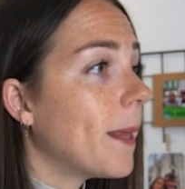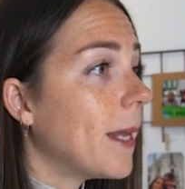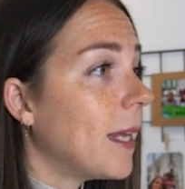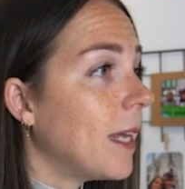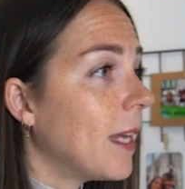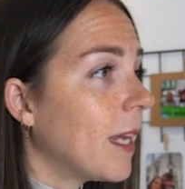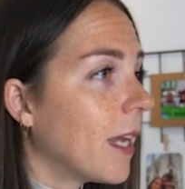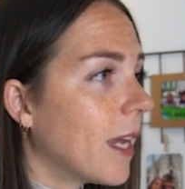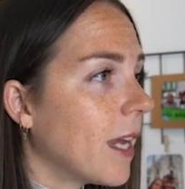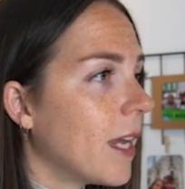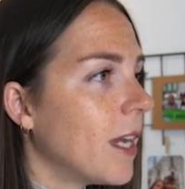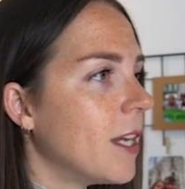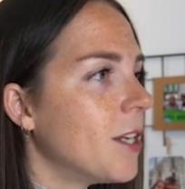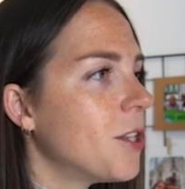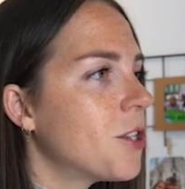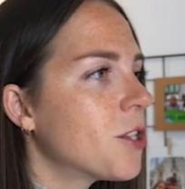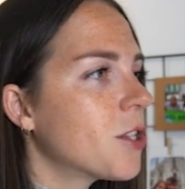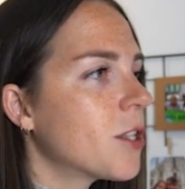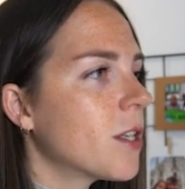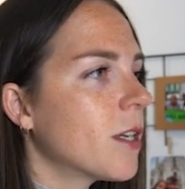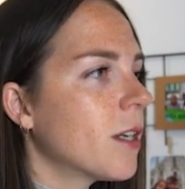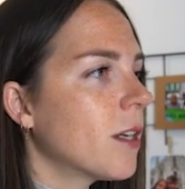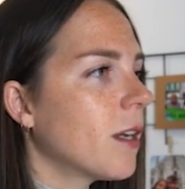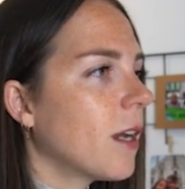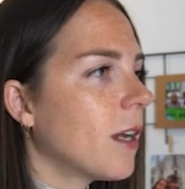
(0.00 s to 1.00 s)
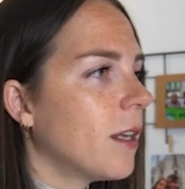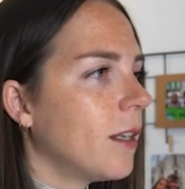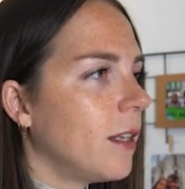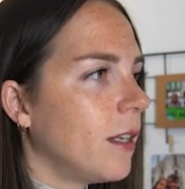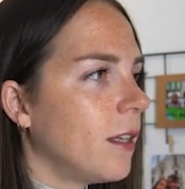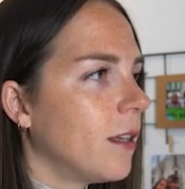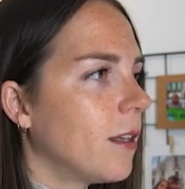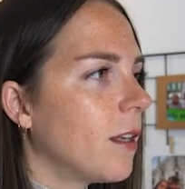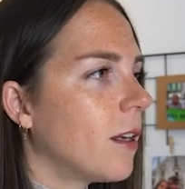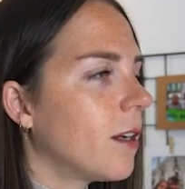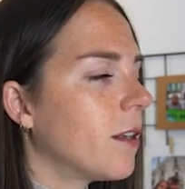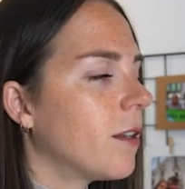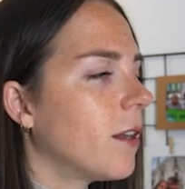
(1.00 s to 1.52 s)
engaged and
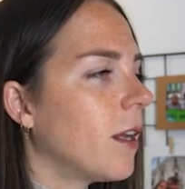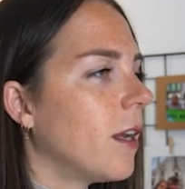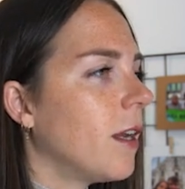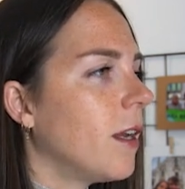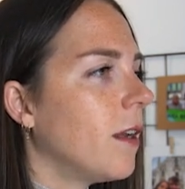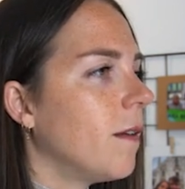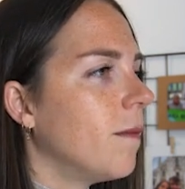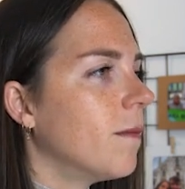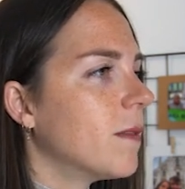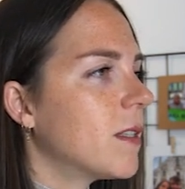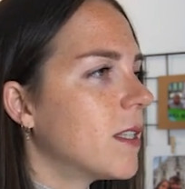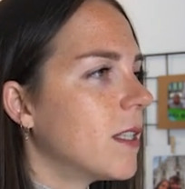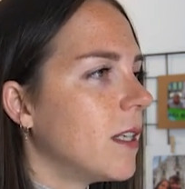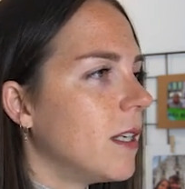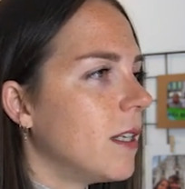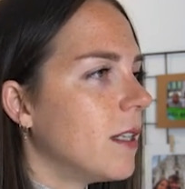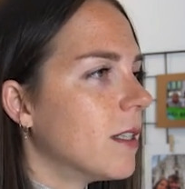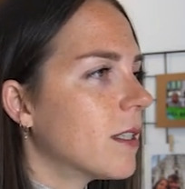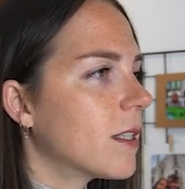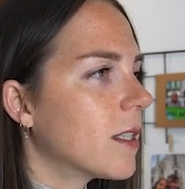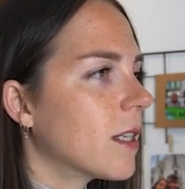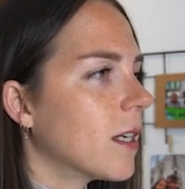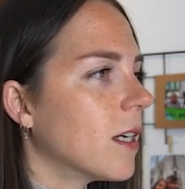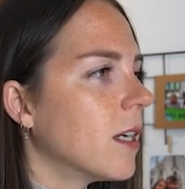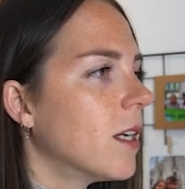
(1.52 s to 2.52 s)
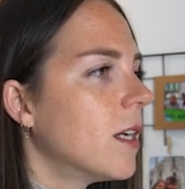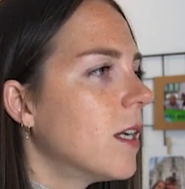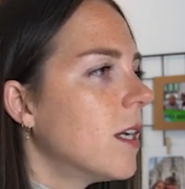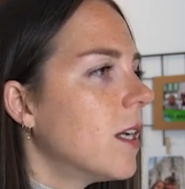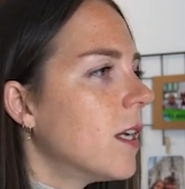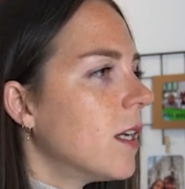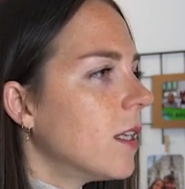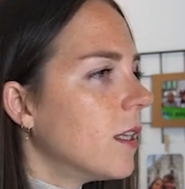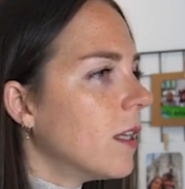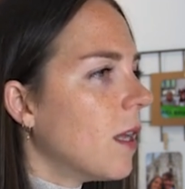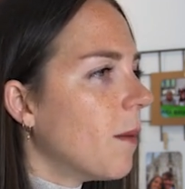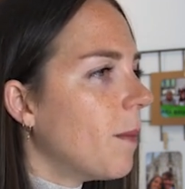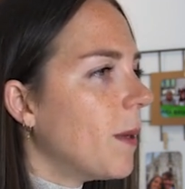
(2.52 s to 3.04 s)
entertained since
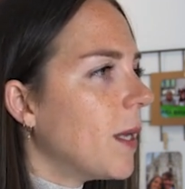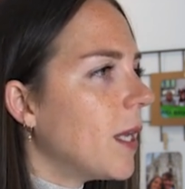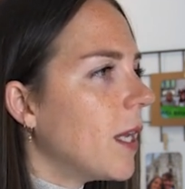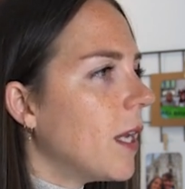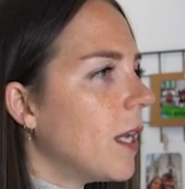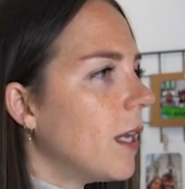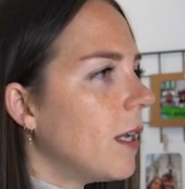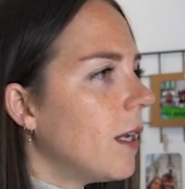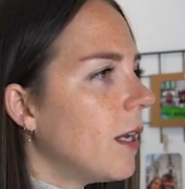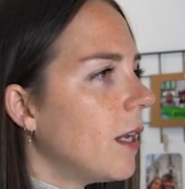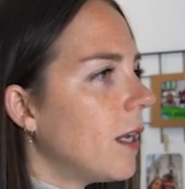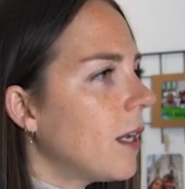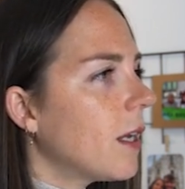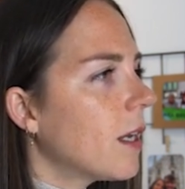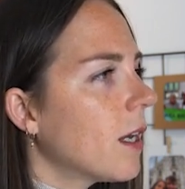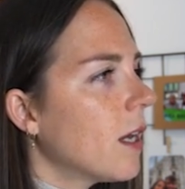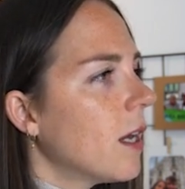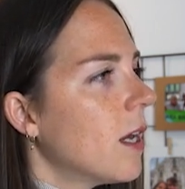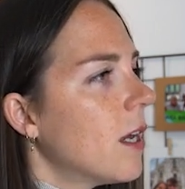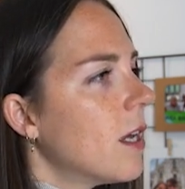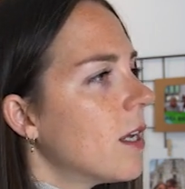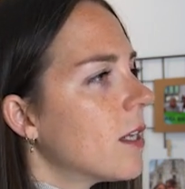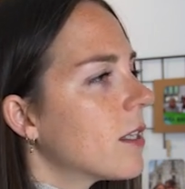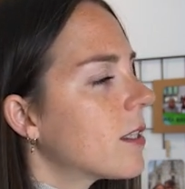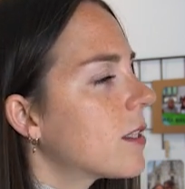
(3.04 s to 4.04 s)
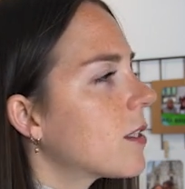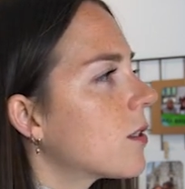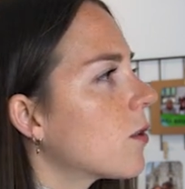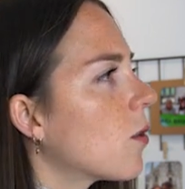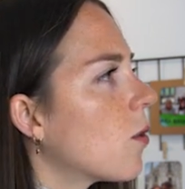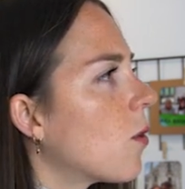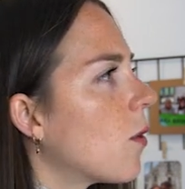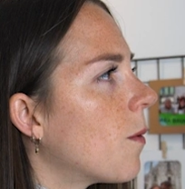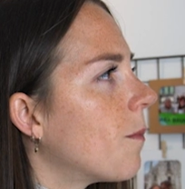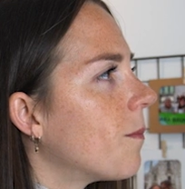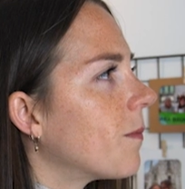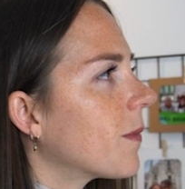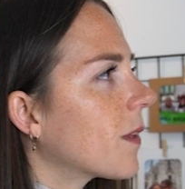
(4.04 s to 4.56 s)
the beginning
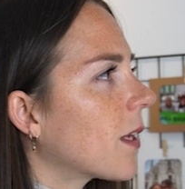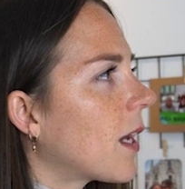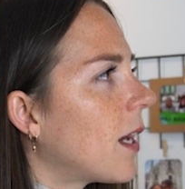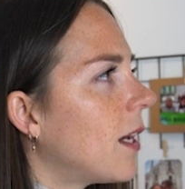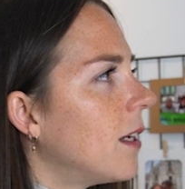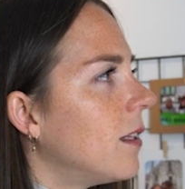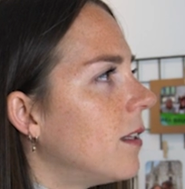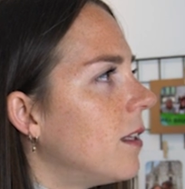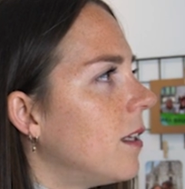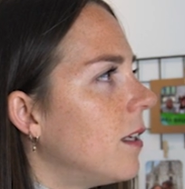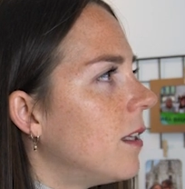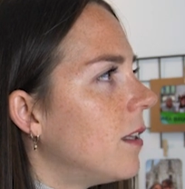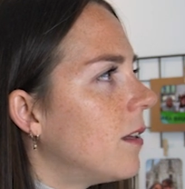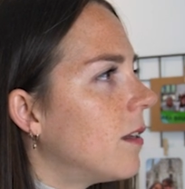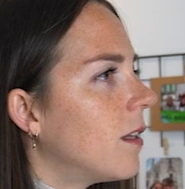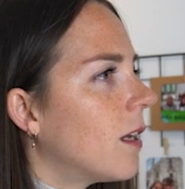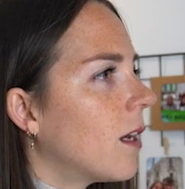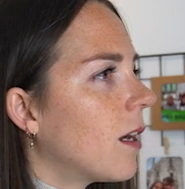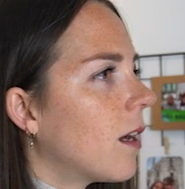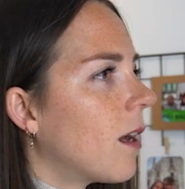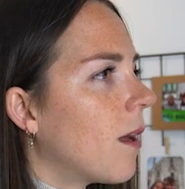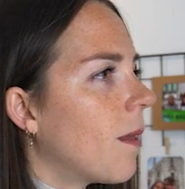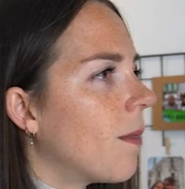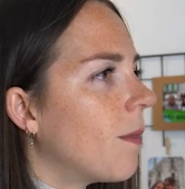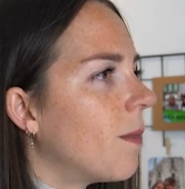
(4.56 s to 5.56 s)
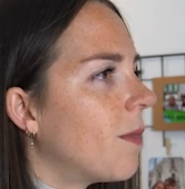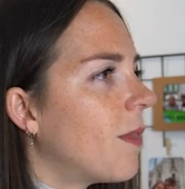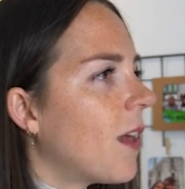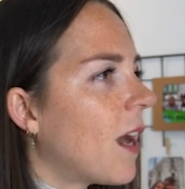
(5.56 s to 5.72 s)
so I did uh,